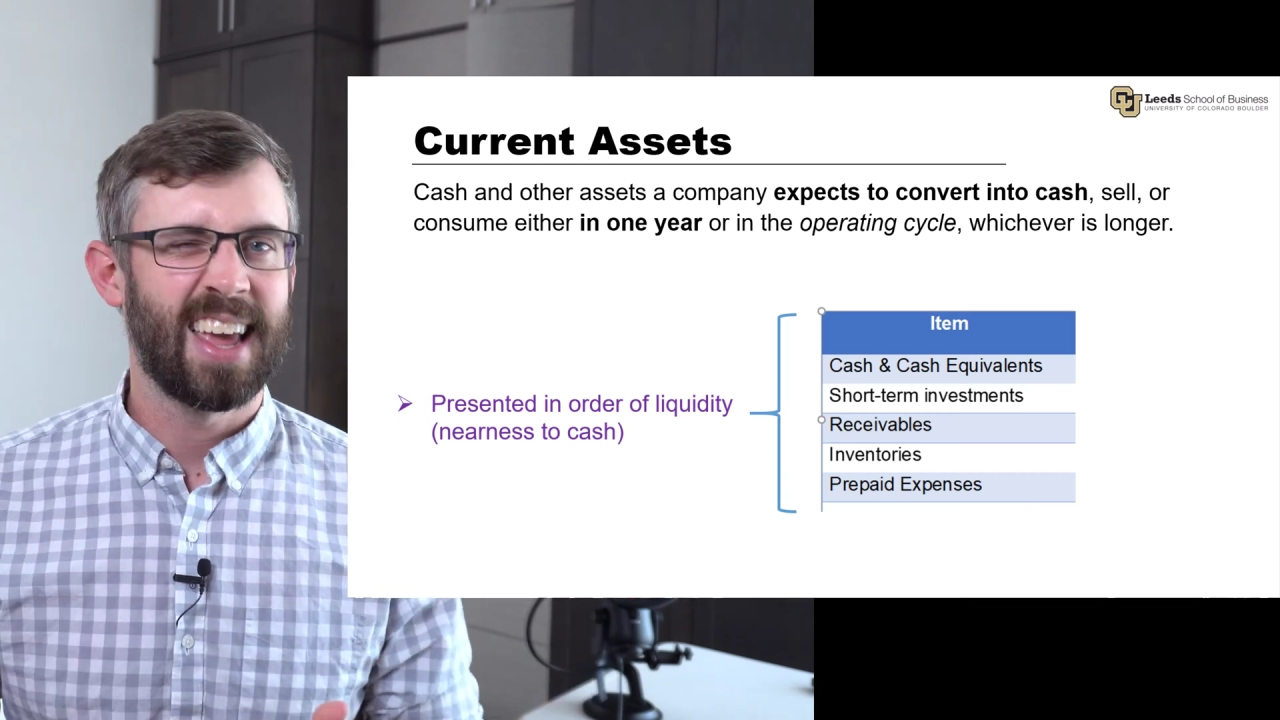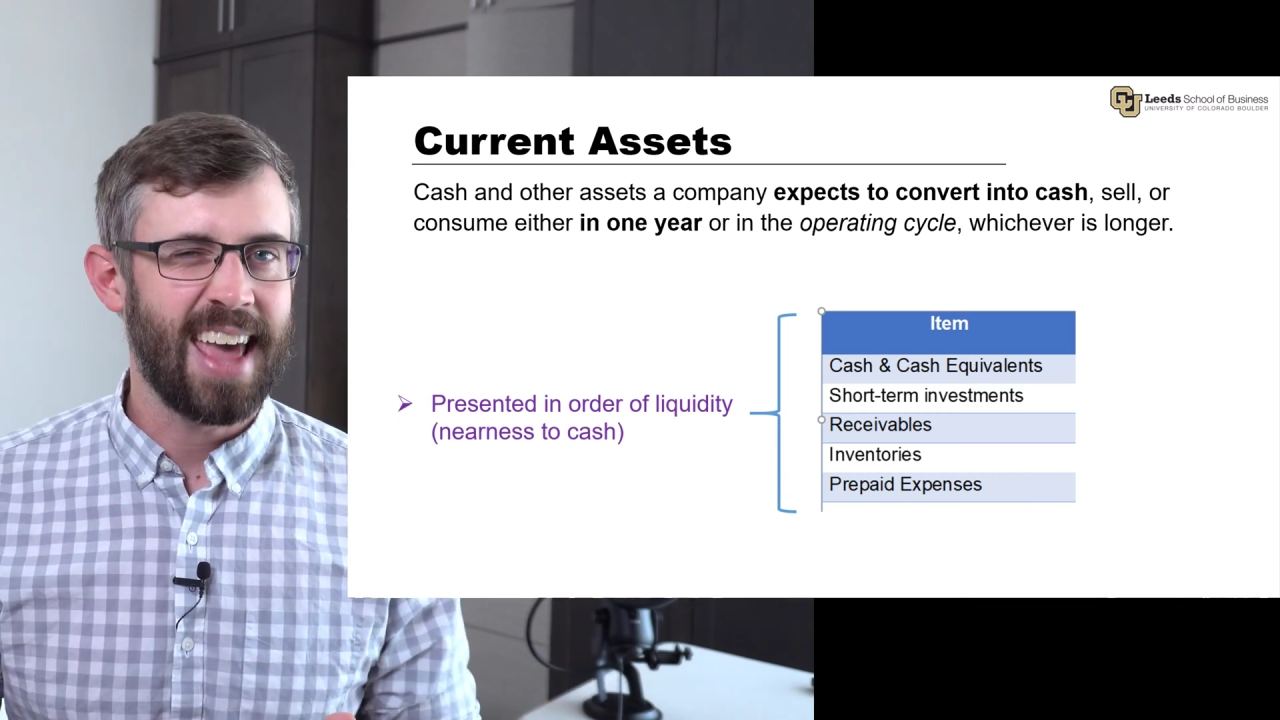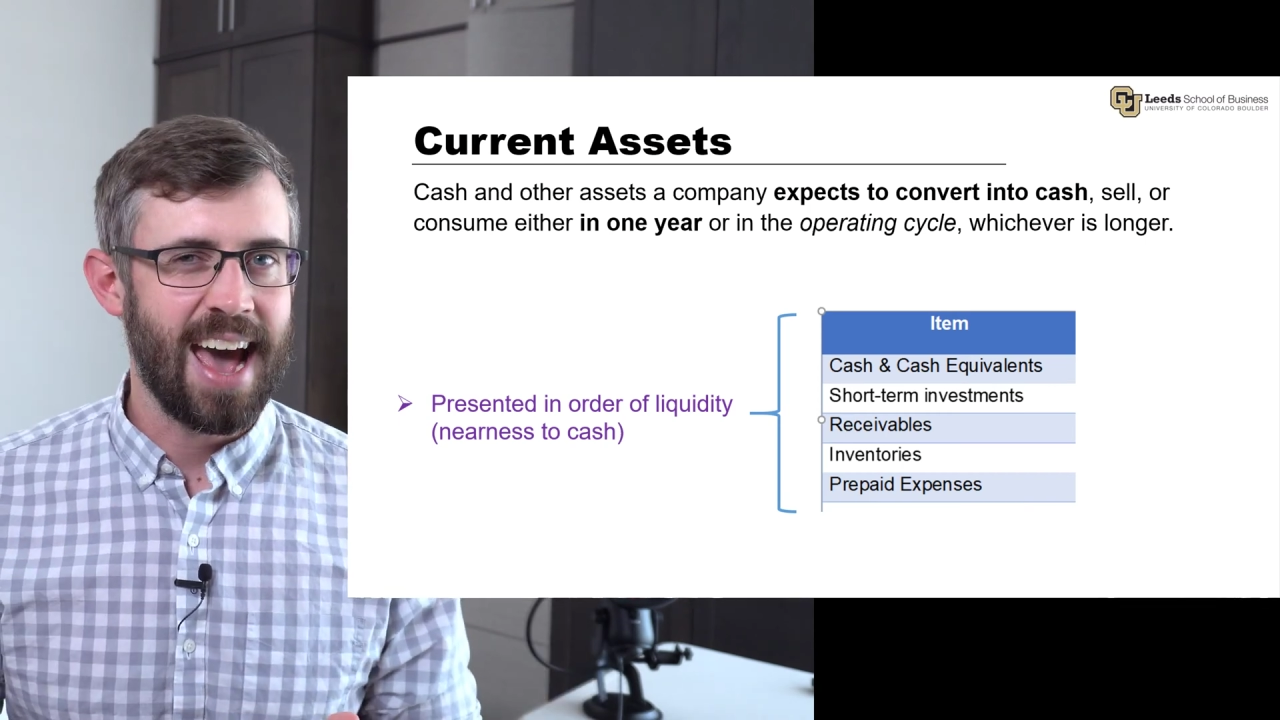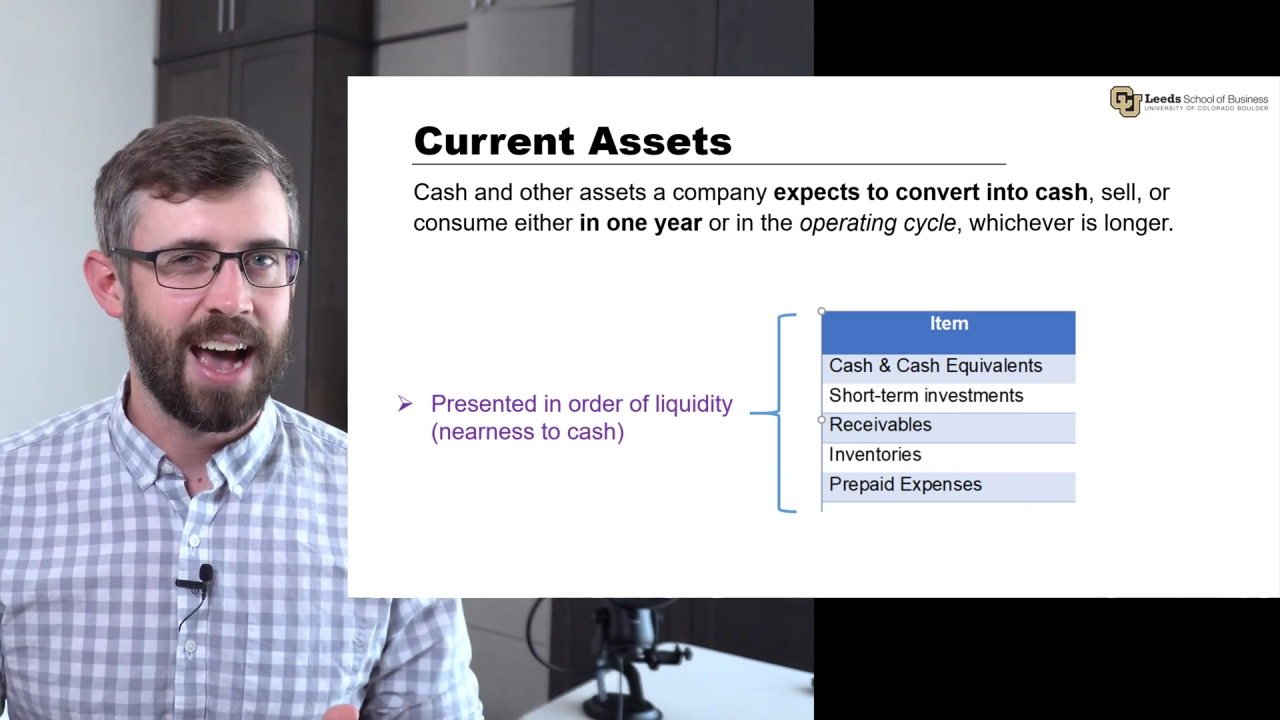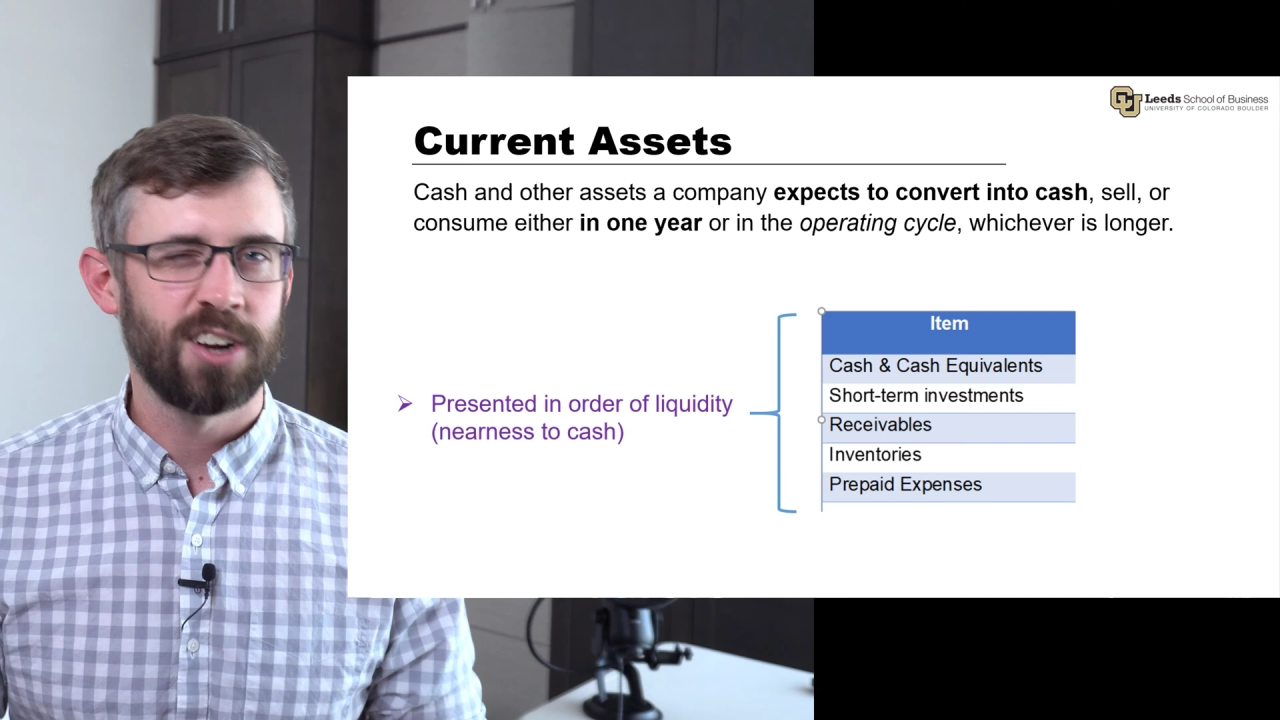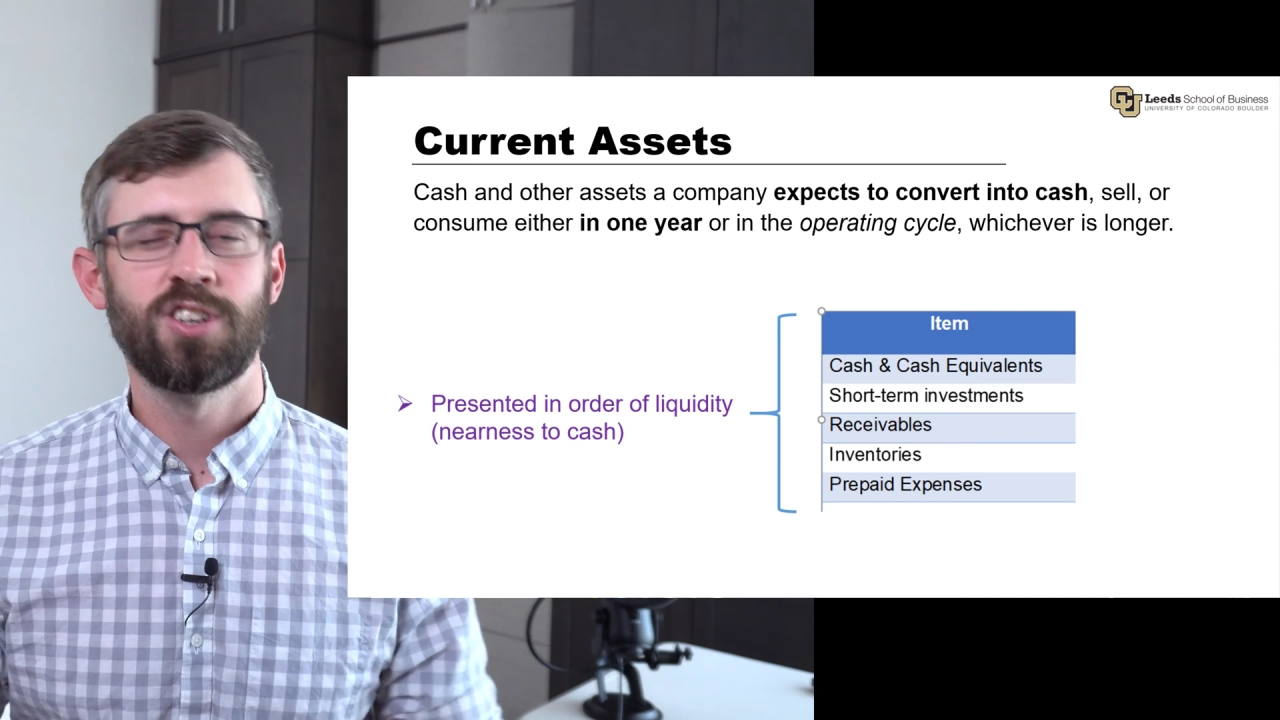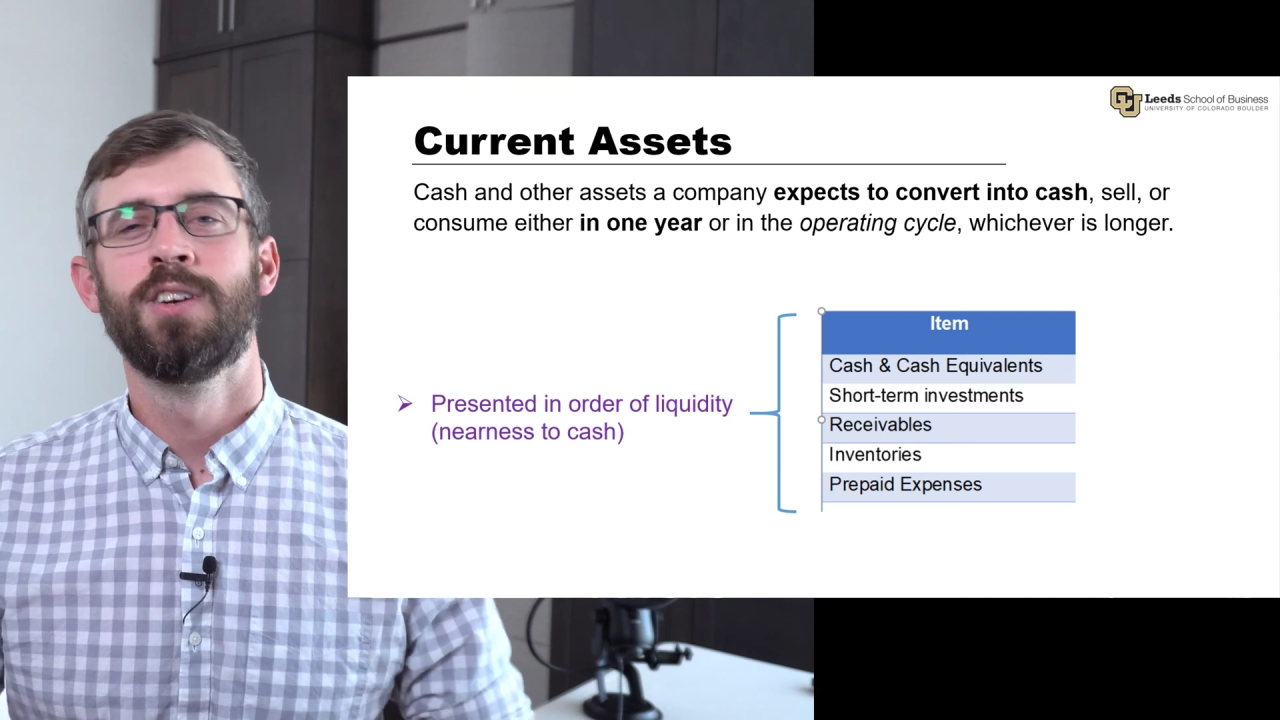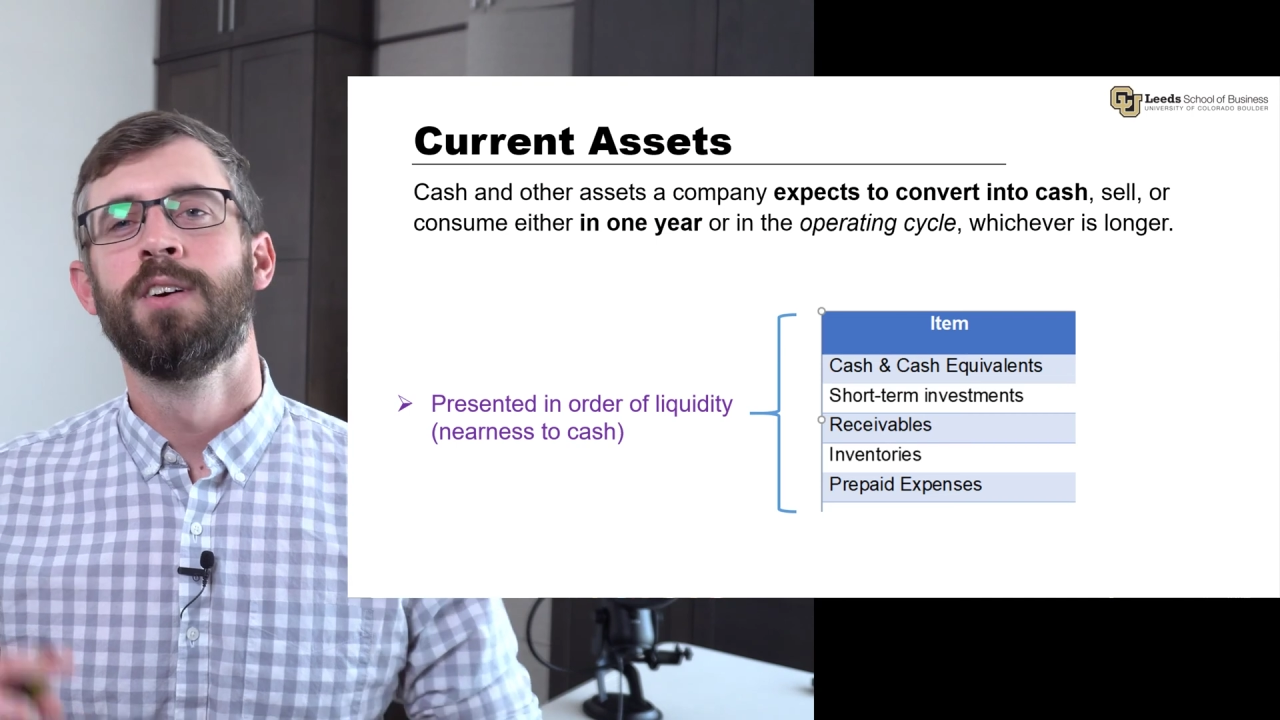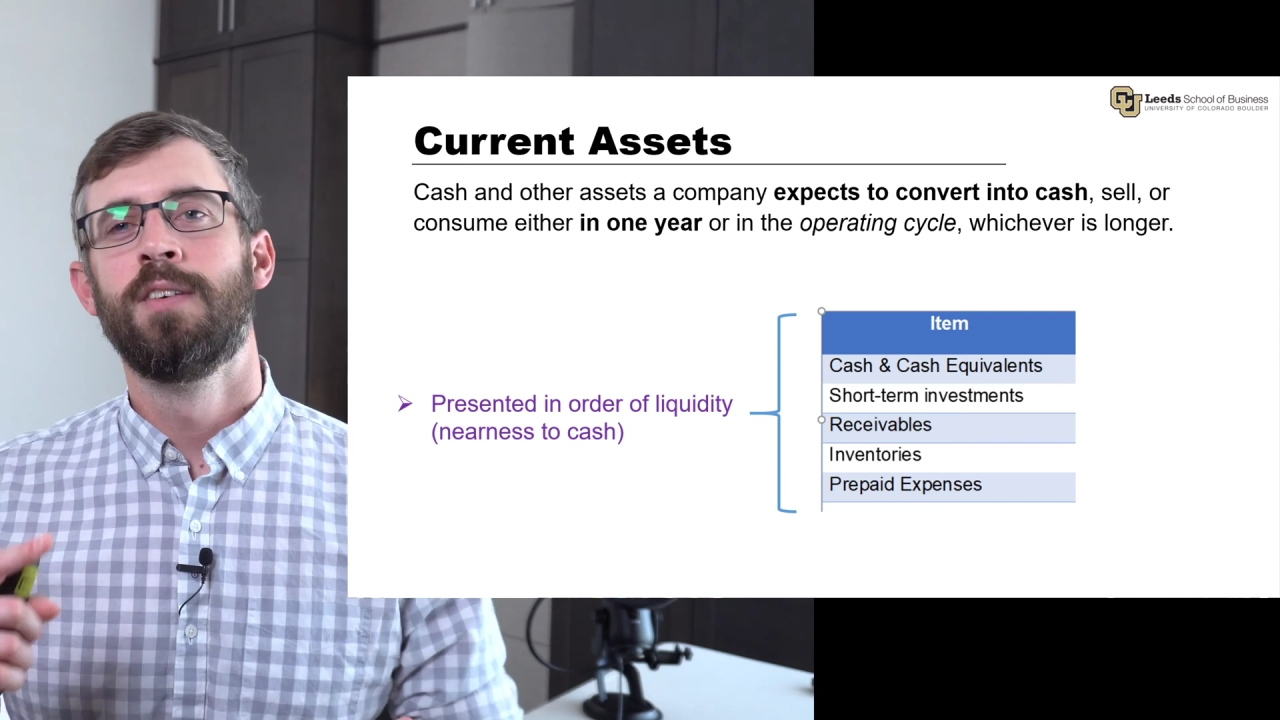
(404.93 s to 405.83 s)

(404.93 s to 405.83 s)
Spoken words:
cash,